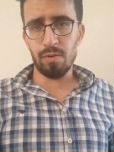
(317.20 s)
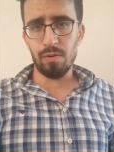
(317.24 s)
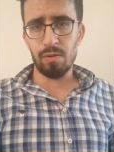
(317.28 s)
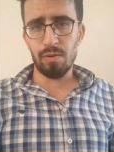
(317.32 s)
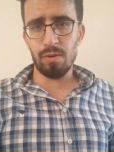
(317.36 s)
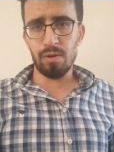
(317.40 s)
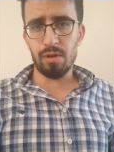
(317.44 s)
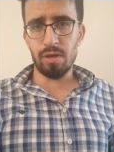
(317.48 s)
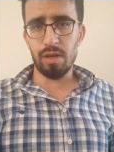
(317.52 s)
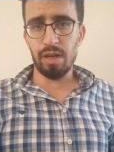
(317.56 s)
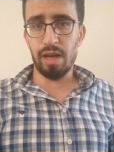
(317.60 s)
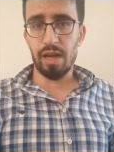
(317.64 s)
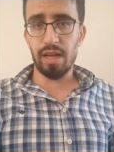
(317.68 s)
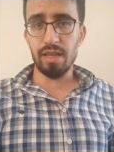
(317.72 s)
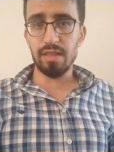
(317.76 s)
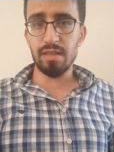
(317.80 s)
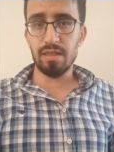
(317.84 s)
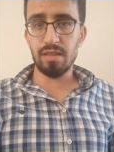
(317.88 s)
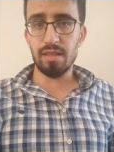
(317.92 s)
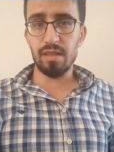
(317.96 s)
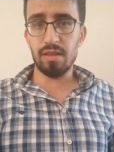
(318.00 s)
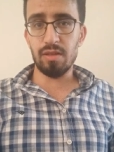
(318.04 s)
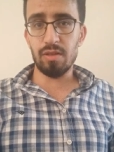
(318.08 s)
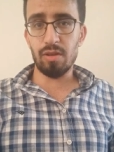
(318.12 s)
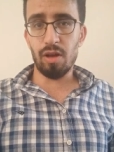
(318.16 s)
Or has
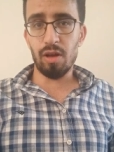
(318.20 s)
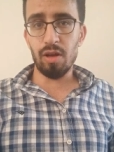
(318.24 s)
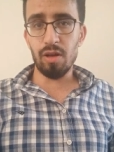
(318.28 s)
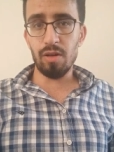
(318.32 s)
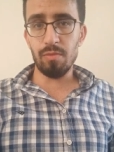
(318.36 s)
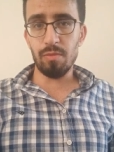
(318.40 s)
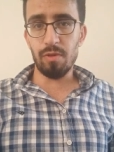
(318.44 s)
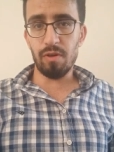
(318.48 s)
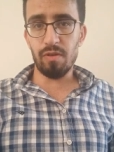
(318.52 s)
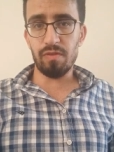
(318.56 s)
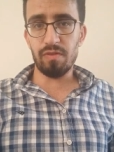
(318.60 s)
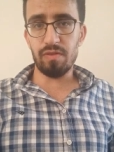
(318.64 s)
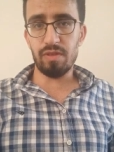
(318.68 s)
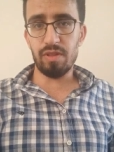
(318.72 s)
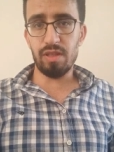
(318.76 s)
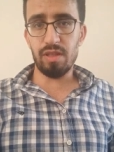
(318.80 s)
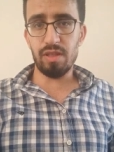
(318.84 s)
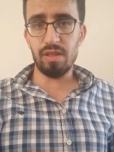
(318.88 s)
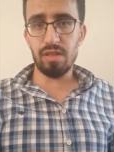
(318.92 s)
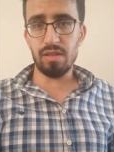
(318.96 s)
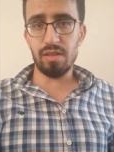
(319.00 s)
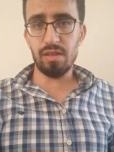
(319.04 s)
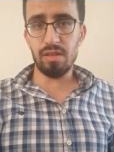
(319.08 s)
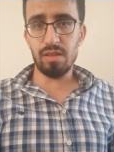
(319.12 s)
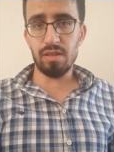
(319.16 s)
the time of
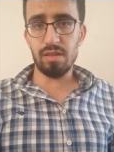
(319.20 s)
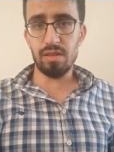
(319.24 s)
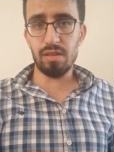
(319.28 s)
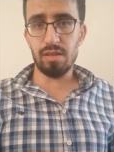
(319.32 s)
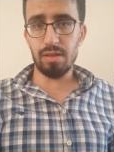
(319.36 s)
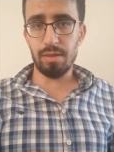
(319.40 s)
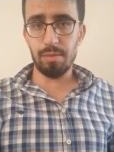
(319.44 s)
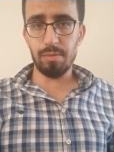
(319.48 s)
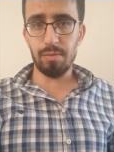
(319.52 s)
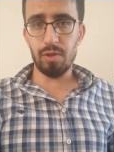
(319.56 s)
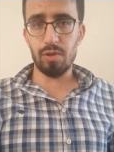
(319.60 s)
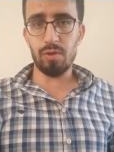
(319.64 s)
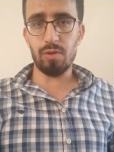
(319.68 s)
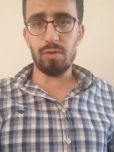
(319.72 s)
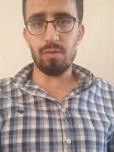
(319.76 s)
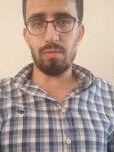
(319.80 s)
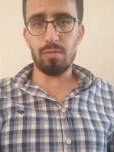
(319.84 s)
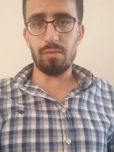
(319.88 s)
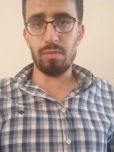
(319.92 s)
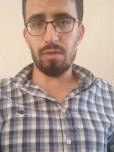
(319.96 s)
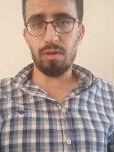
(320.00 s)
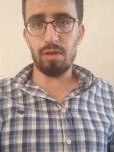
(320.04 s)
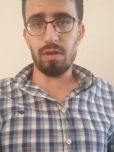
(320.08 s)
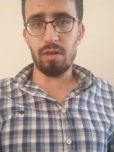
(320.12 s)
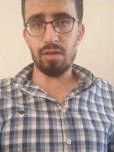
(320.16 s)
disease
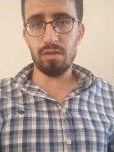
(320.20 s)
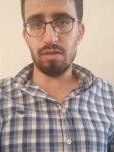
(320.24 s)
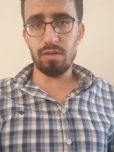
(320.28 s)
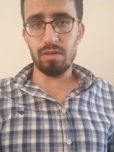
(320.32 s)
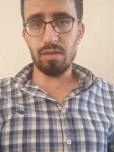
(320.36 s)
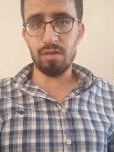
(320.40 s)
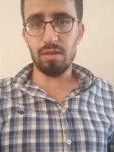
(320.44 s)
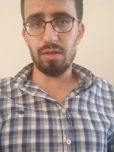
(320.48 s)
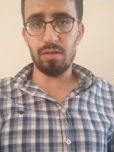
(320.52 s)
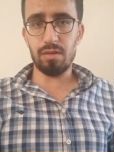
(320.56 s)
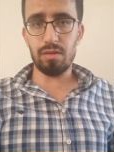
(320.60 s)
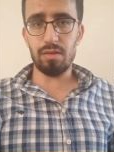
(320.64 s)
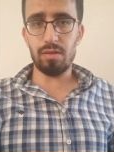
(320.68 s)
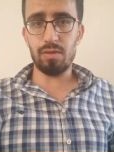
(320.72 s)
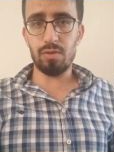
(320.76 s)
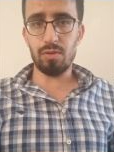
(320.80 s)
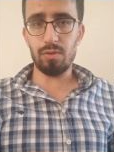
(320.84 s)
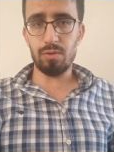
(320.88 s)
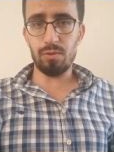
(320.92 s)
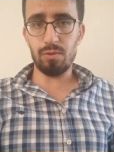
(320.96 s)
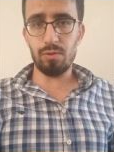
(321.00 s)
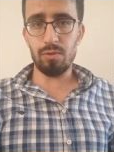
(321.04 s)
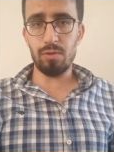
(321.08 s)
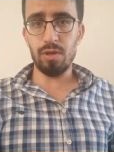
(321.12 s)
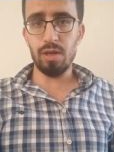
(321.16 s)
symptom onset
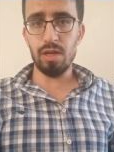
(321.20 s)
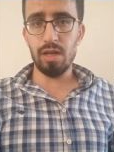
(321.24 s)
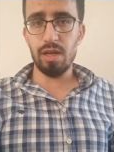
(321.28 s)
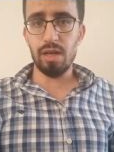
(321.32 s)
to